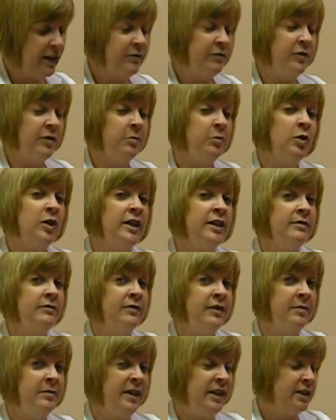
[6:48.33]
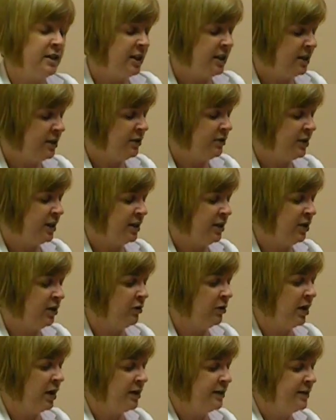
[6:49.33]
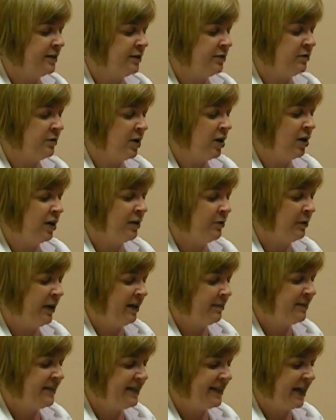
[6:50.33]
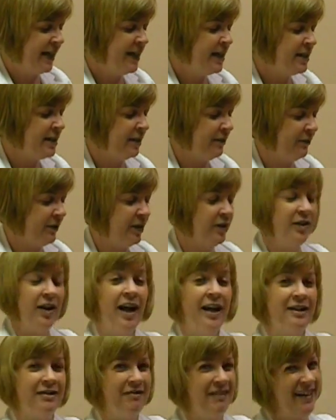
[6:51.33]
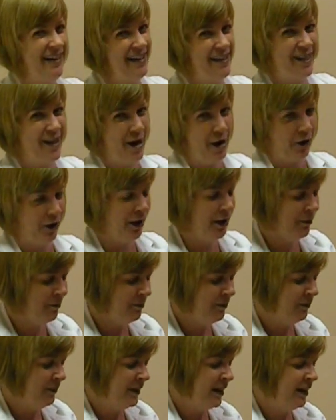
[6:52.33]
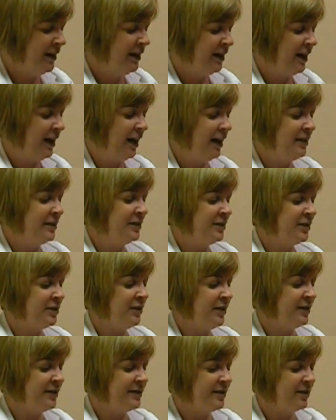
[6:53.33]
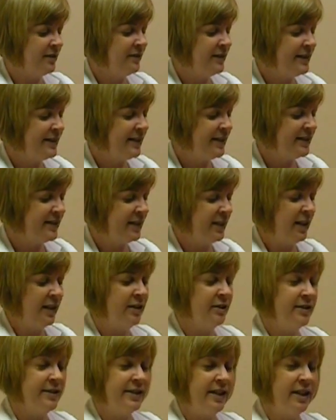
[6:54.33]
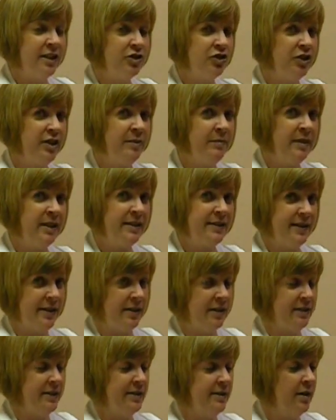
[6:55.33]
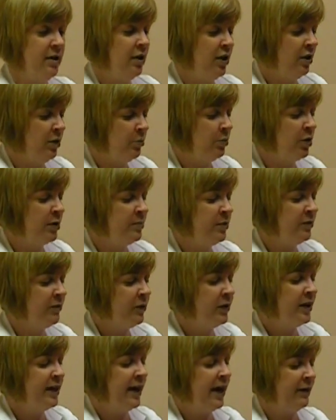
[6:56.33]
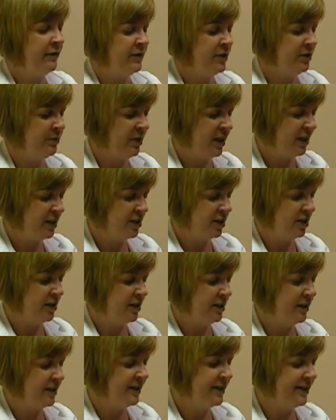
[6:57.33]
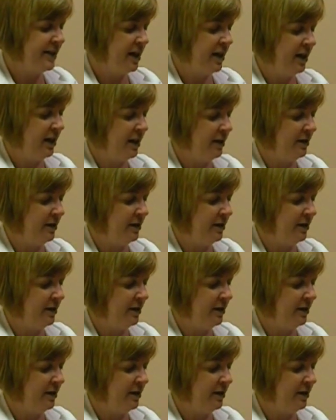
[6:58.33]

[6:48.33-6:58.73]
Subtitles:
Then for more information, you can go onto our website, if you're not already there. Under the services and under skin treatments, there's more before and after pictures,